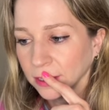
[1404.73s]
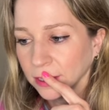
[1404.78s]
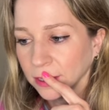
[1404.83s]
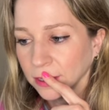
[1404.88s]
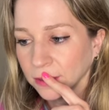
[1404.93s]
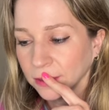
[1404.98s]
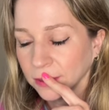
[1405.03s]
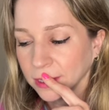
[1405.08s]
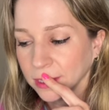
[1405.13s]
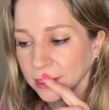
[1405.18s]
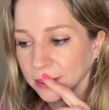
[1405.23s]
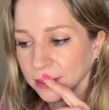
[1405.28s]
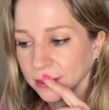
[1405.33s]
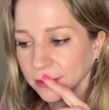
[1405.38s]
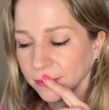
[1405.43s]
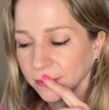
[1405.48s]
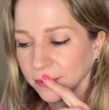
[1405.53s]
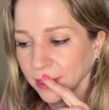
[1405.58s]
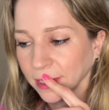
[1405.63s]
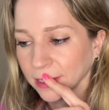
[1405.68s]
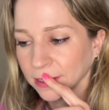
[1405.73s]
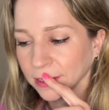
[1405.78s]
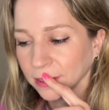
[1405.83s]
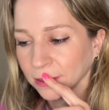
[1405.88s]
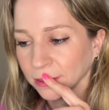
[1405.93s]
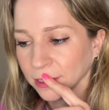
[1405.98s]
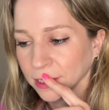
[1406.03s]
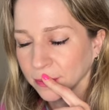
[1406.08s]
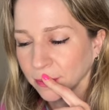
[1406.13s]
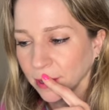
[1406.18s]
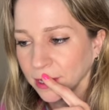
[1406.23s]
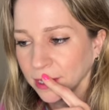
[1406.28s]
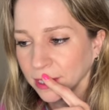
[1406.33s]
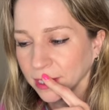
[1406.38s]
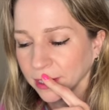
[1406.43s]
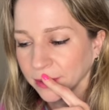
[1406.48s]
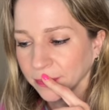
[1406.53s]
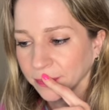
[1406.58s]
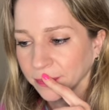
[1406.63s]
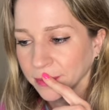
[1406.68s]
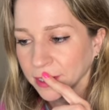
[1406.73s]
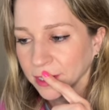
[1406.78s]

note that's corresponding.